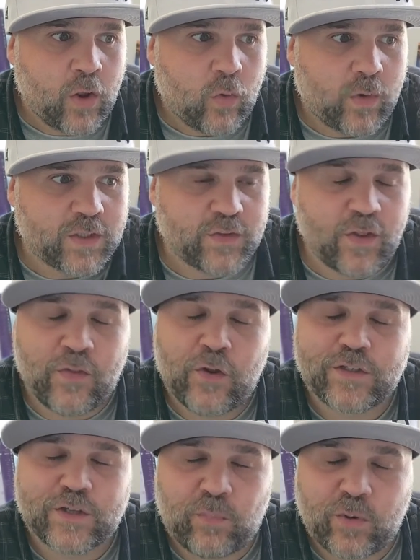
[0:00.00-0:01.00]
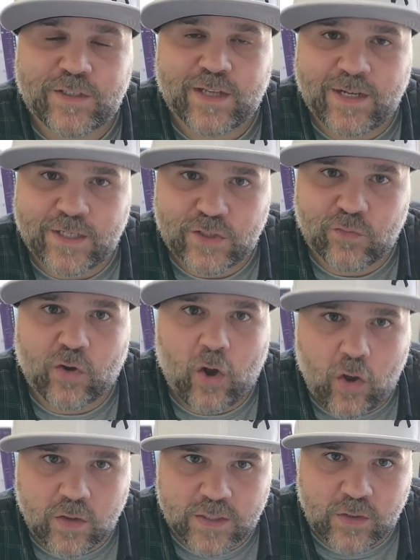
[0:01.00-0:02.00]
which then there's a percentage of
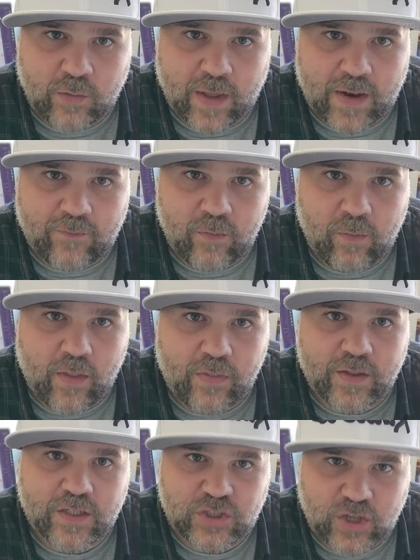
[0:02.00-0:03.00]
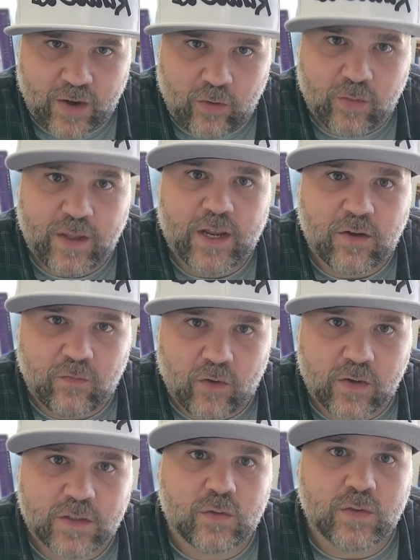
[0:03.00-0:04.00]
calls that you get every month that generally
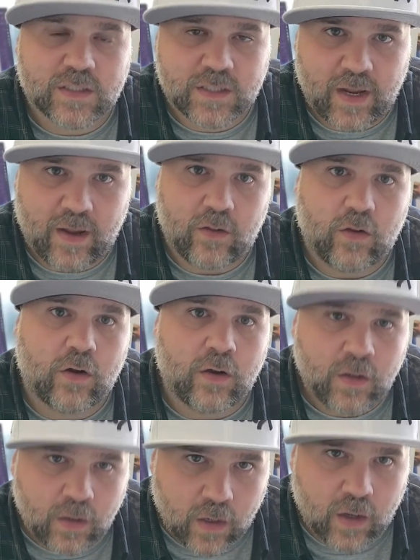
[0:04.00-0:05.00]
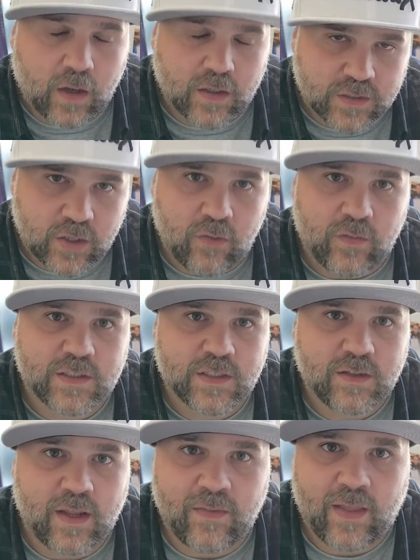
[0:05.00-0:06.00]
converts to a sale or a service
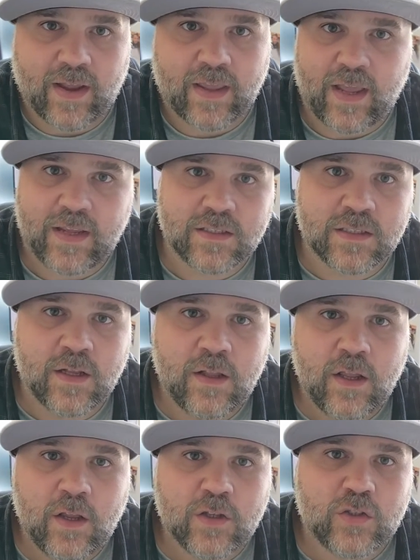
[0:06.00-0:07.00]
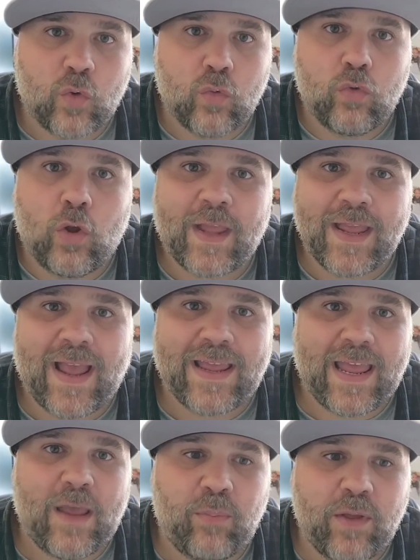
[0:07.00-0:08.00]
in that case. So looking at
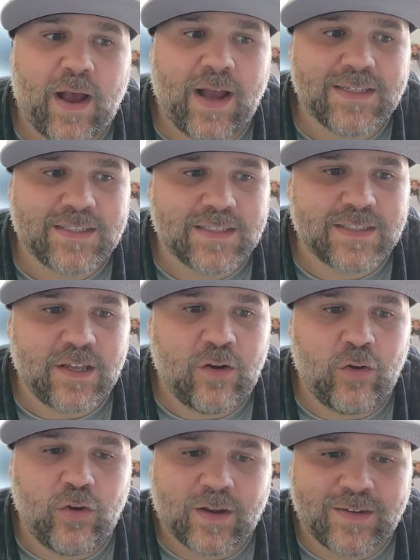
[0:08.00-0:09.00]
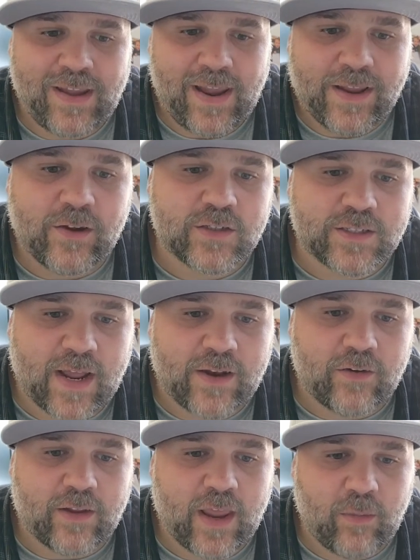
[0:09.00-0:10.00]
KPIs is, you can take your
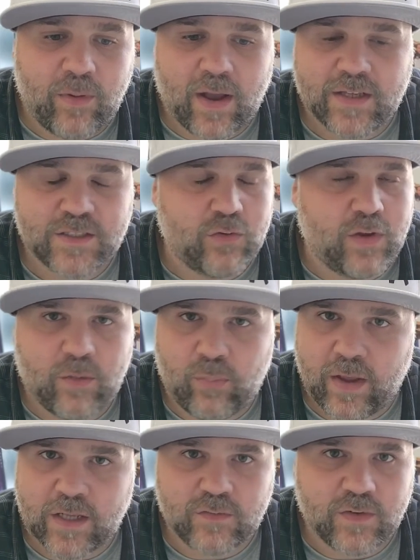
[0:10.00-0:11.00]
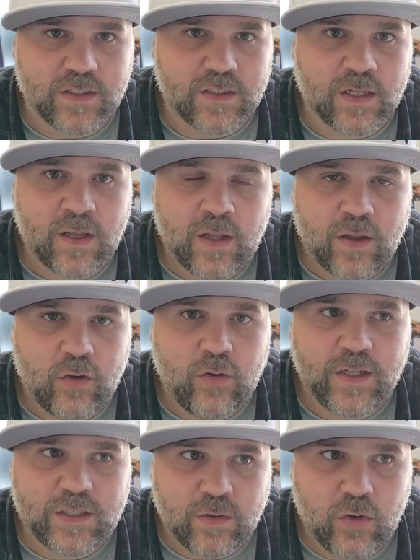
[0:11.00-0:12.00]
standard KPIs, unique page visits,
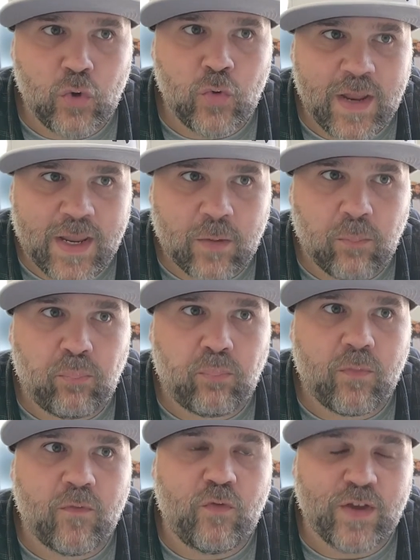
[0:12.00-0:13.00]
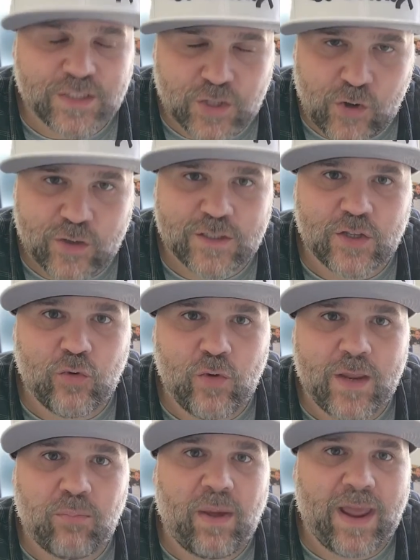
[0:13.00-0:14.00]
unique visitors,
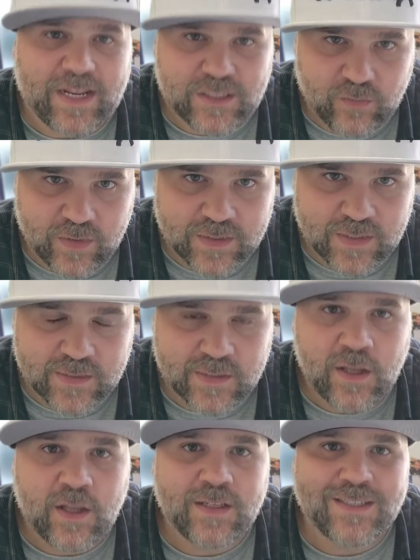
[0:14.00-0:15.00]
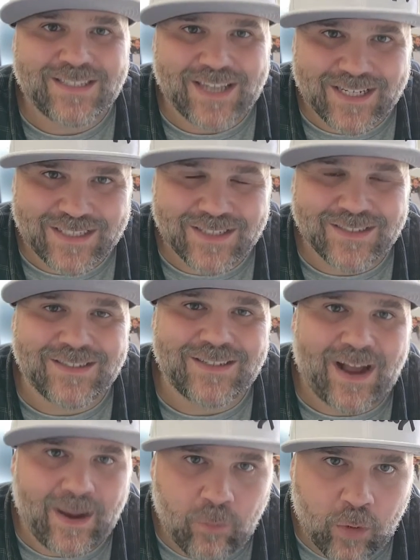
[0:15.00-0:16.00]
unique page visits, sessions,
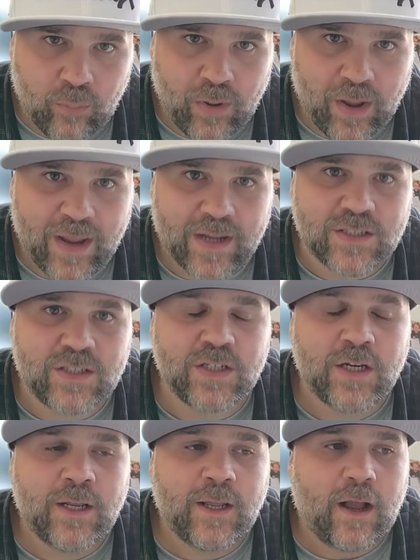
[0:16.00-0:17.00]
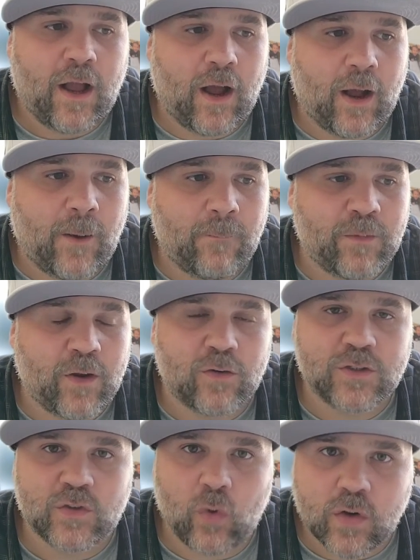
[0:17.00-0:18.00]
time on page,
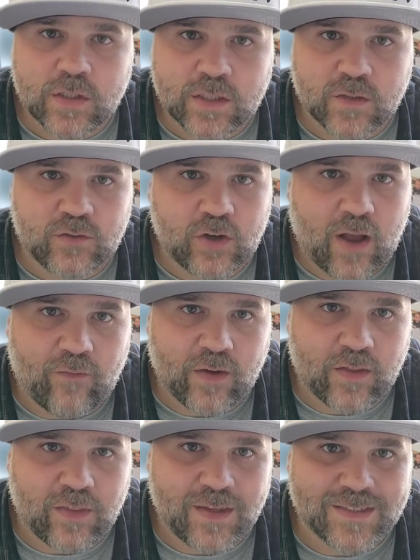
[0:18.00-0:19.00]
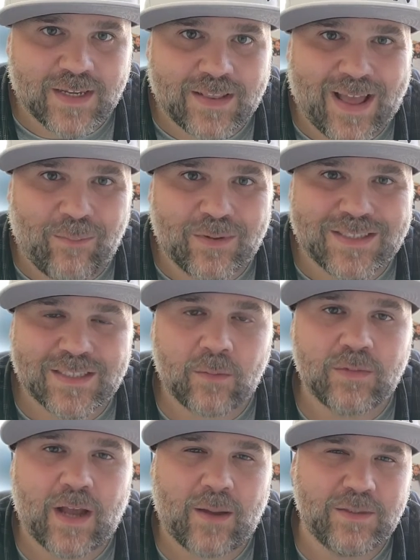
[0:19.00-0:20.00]
sources of traffic and things like that. But
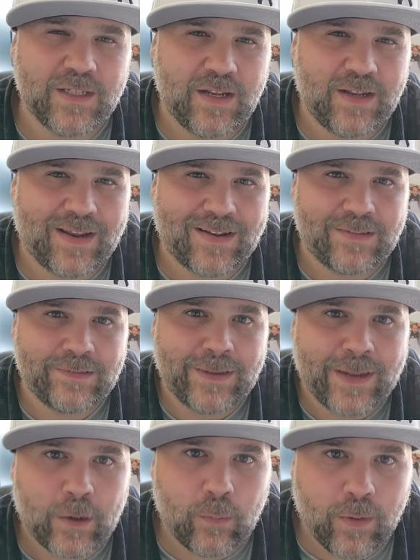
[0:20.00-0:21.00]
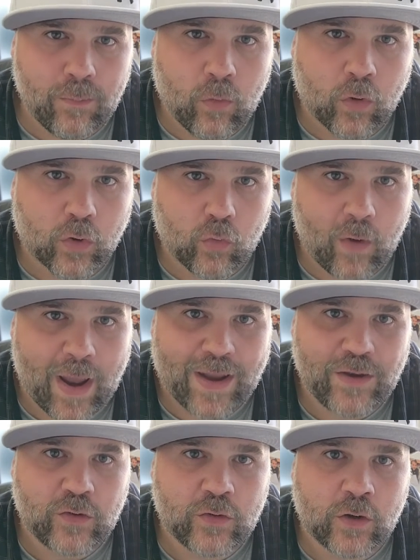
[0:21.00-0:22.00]
sometimes you need to get a little bit more
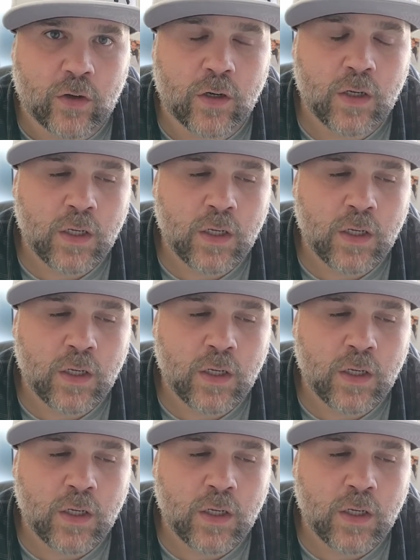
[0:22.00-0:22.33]
granular